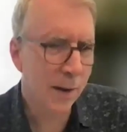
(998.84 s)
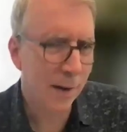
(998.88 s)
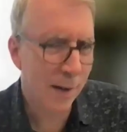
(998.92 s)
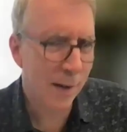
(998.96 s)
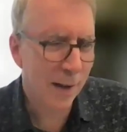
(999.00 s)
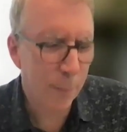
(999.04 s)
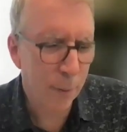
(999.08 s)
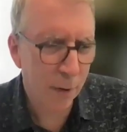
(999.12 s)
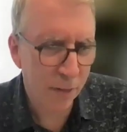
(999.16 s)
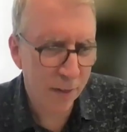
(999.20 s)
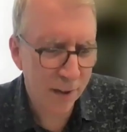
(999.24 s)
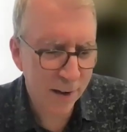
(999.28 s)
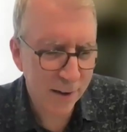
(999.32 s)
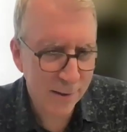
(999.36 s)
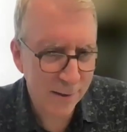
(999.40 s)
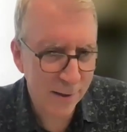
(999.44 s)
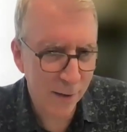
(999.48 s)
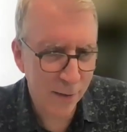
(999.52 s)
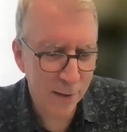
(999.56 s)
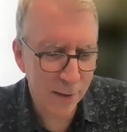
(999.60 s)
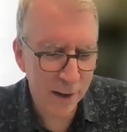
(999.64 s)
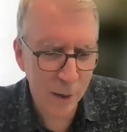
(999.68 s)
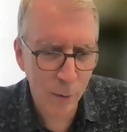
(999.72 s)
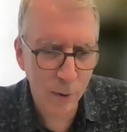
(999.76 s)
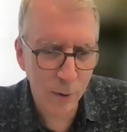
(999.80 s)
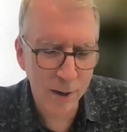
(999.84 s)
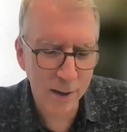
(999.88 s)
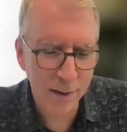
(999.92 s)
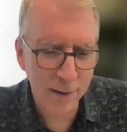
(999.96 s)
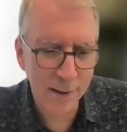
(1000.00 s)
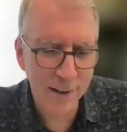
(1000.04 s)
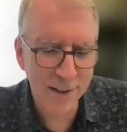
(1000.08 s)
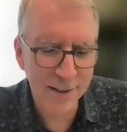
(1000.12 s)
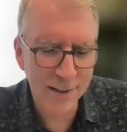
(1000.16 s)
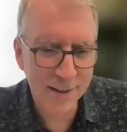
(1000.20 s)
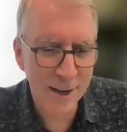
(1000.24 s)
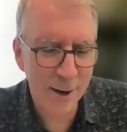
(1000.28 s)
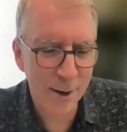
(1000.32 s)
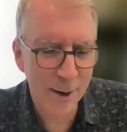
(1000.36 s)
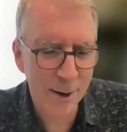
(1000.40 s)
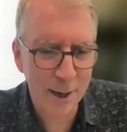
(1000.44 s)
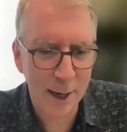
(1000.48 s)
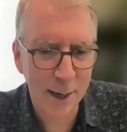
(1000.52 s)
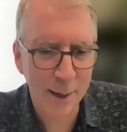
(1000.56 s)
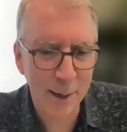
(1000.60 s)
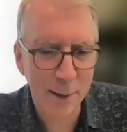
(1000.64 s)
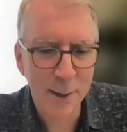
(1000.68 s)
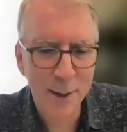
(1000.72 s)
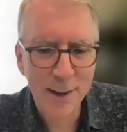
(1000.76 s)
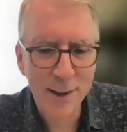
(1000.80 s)
had a couple of things in there that I wanted to
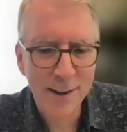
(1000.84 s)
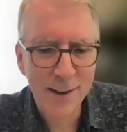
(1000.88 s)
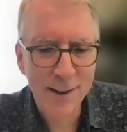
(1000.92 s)
interrogate.